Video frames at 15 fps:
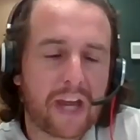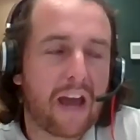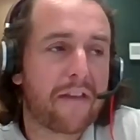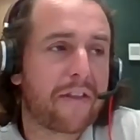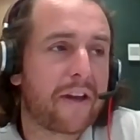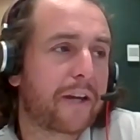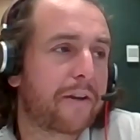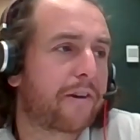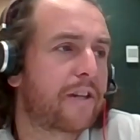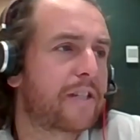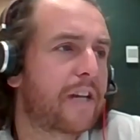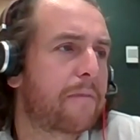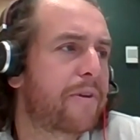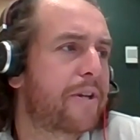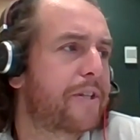Thank you, Chris.
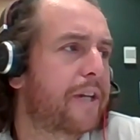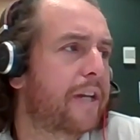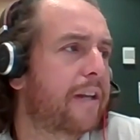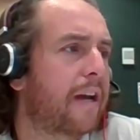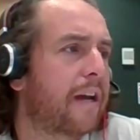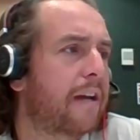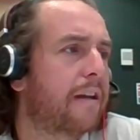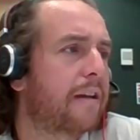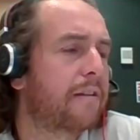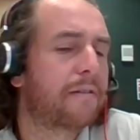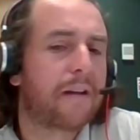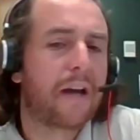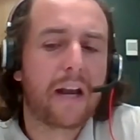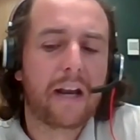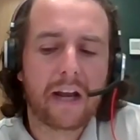I appreciate that.
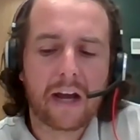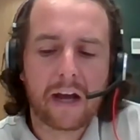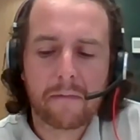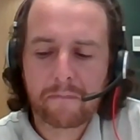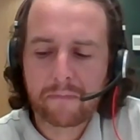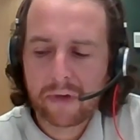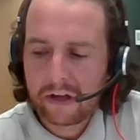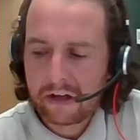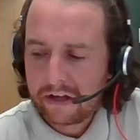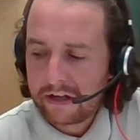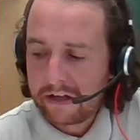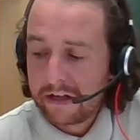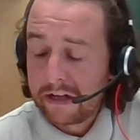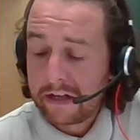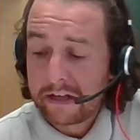And
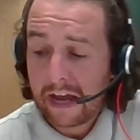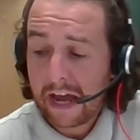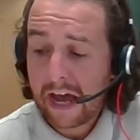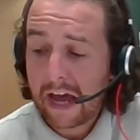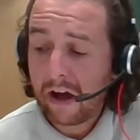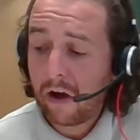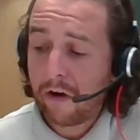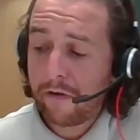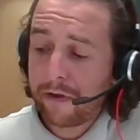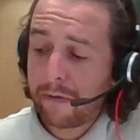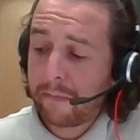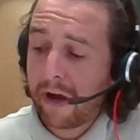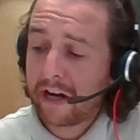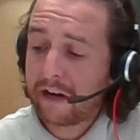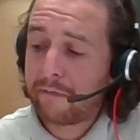yeah, off the
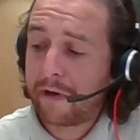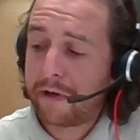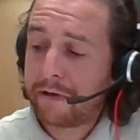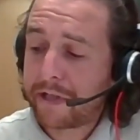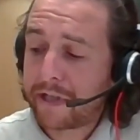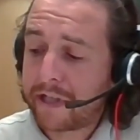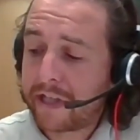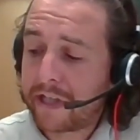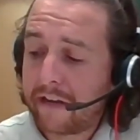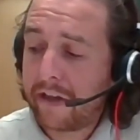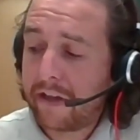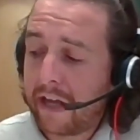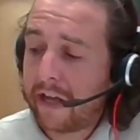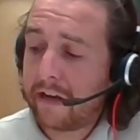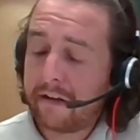back of what you just said
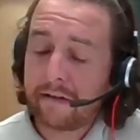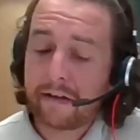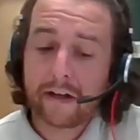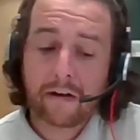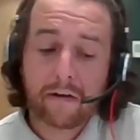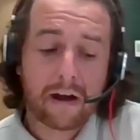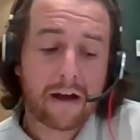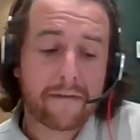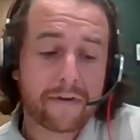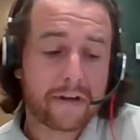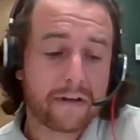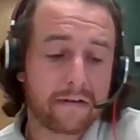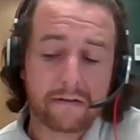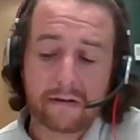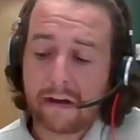there, and you know,
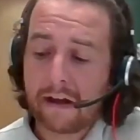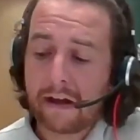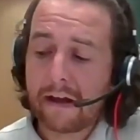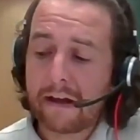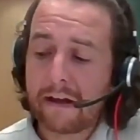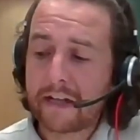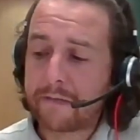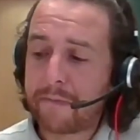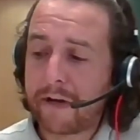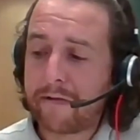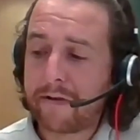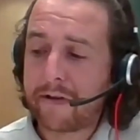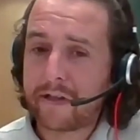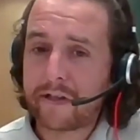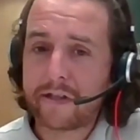having
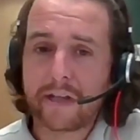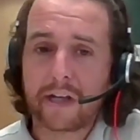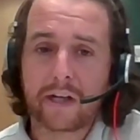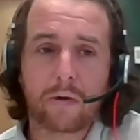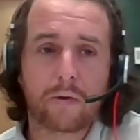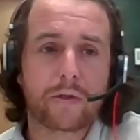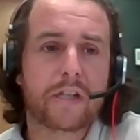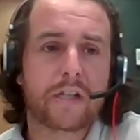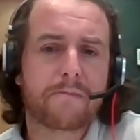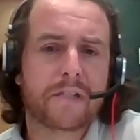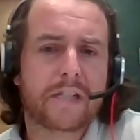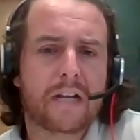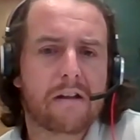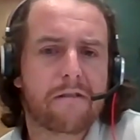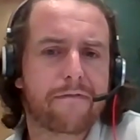experienced psychosis
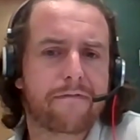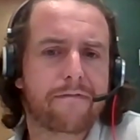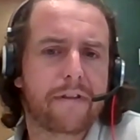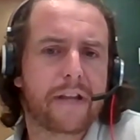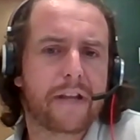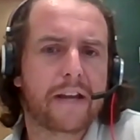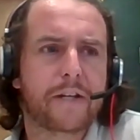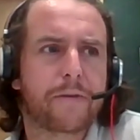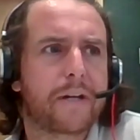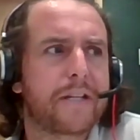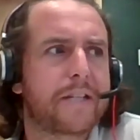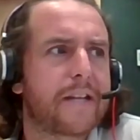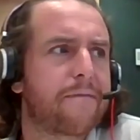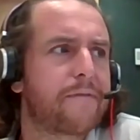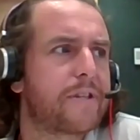myself for the end of
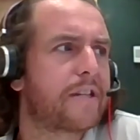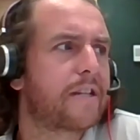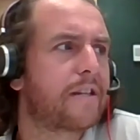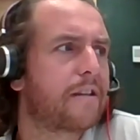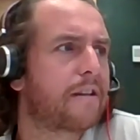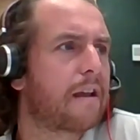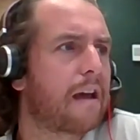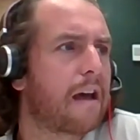2017,